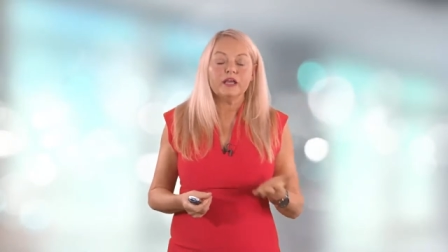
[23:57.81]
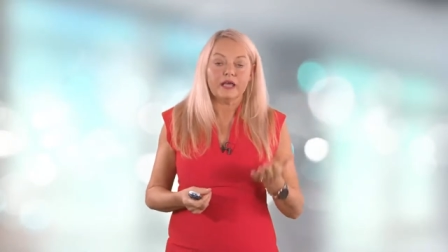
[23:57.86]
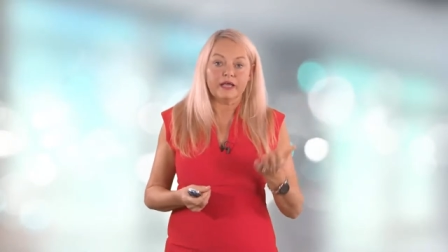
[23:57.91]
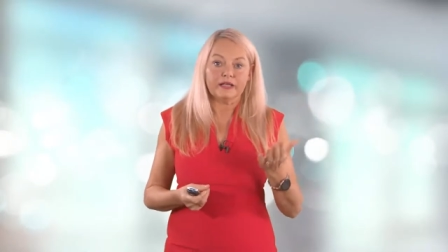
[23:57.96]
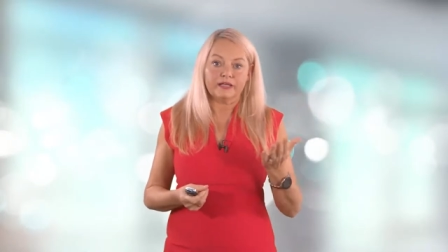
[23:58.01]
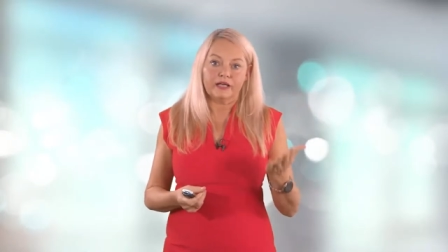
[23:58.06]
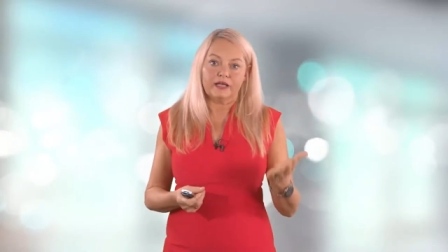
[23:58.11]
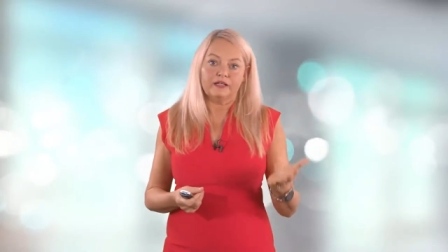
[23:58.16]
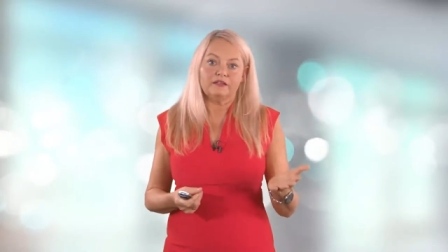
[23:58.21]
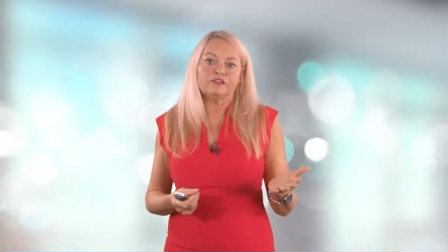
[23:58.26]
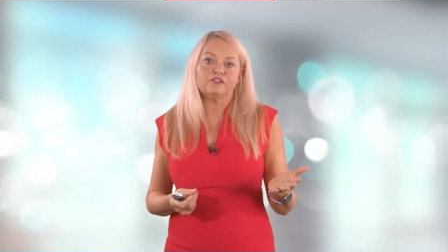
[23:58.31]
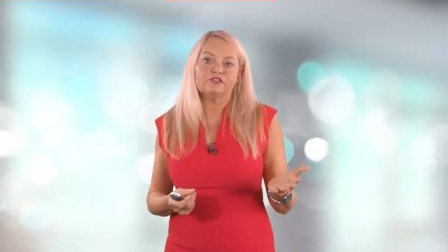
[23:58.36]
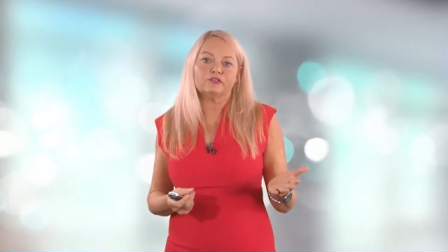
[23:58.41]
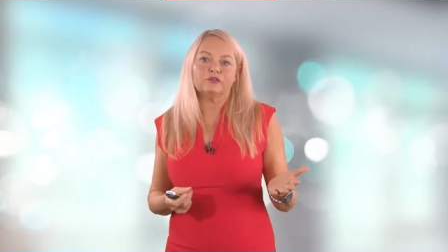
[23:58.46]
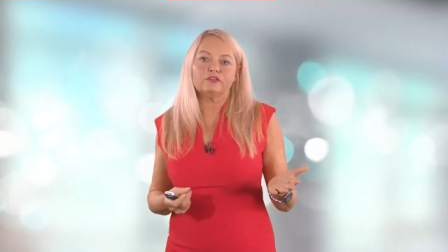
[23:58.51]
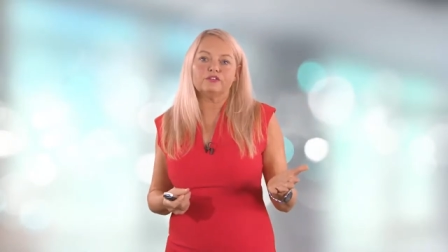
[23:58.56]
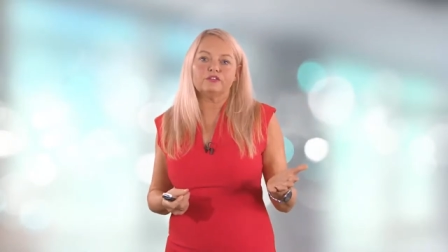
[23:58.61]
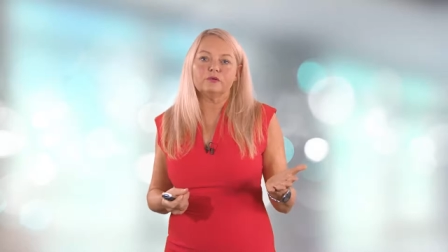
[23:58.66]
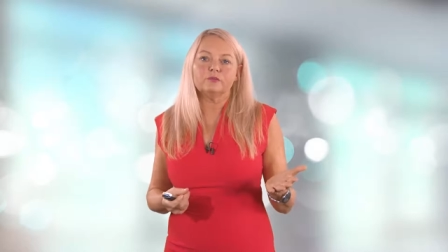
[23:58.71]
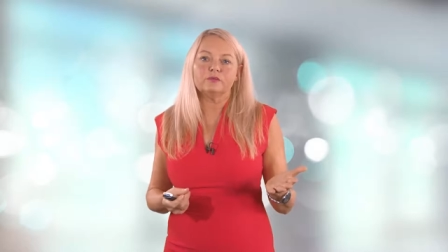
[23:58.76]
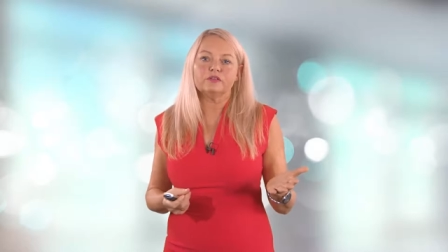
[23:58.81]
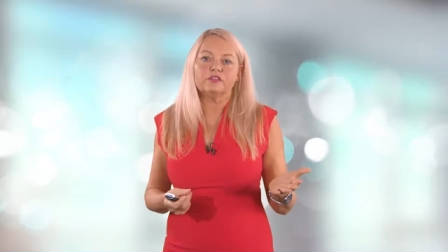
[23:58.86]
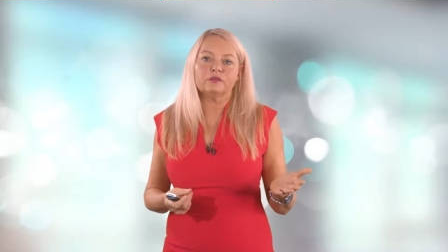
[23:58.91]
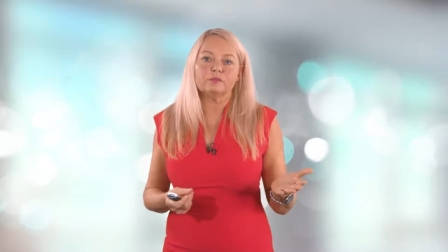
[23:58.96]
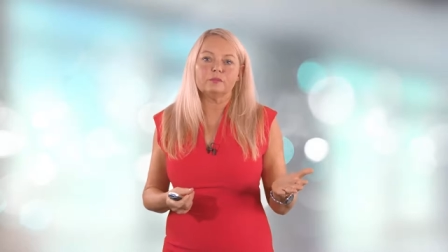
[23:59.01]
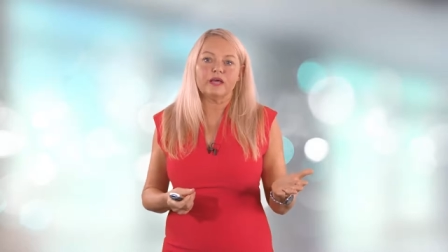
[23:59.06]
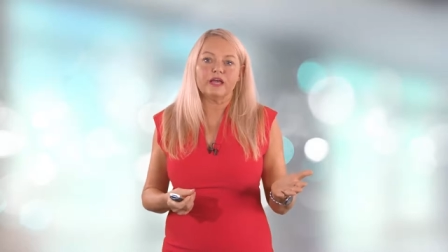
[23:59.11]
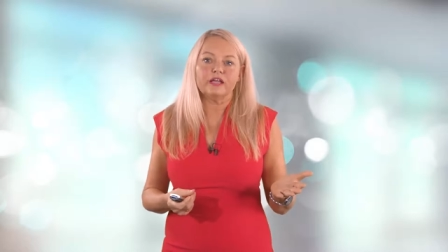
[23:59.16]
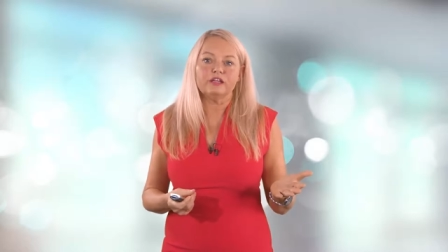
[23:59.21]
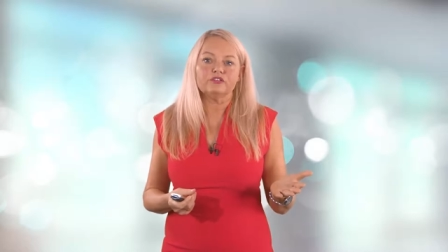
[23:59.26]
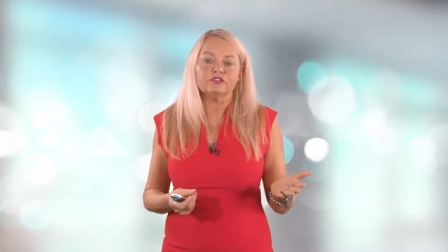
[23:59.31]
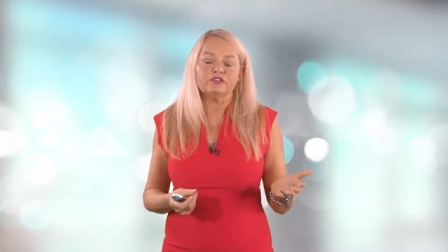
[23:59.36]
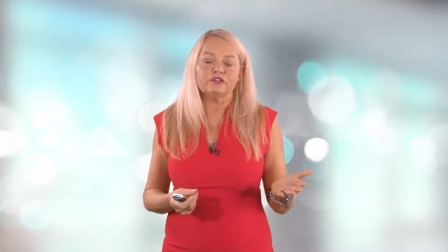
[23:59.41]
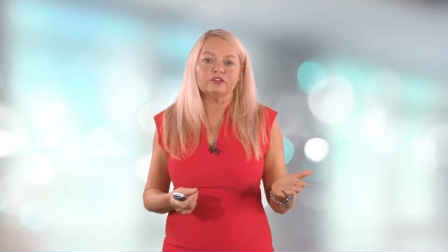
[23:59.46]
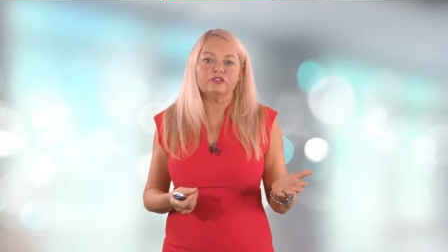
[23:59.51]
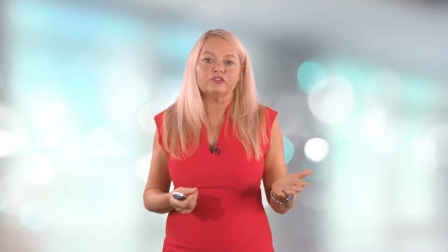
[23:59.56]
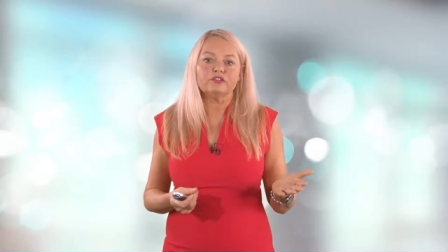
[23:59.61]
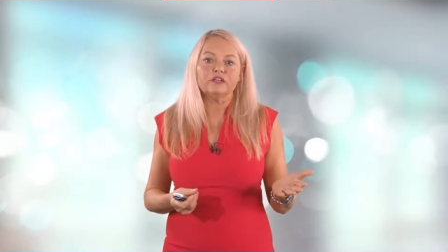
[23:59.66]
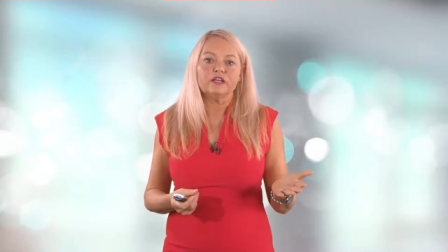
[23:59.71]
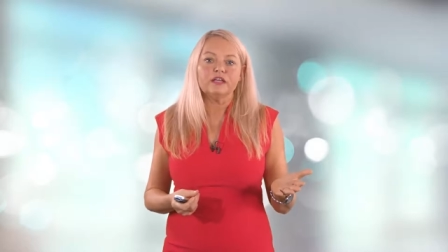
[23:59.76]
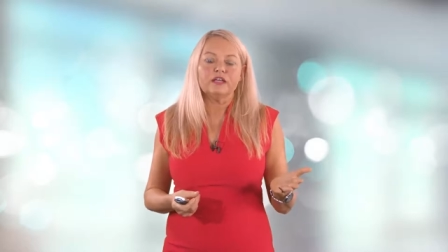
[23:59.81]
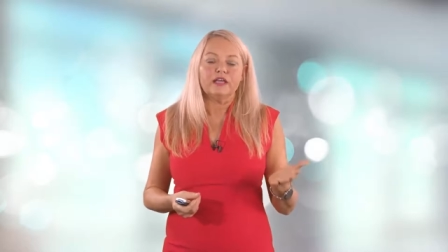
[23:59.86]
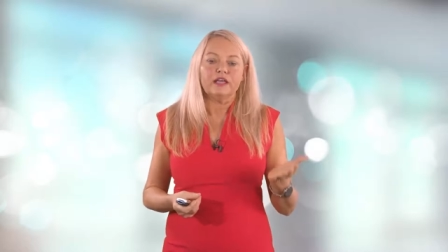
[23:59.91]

Again, discussing with the patient.